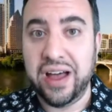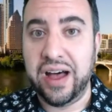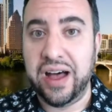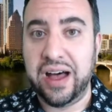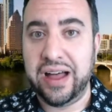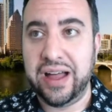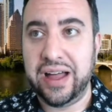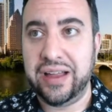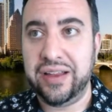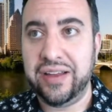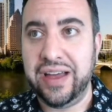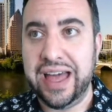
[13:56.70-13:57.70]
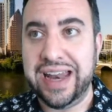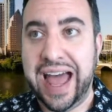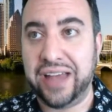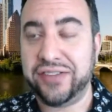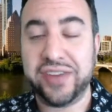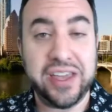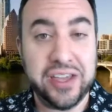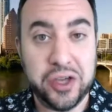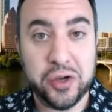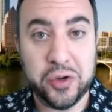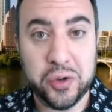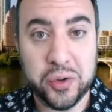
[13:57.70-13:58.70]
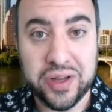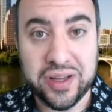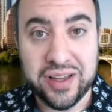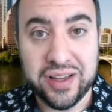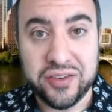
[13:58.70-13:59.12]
and asking you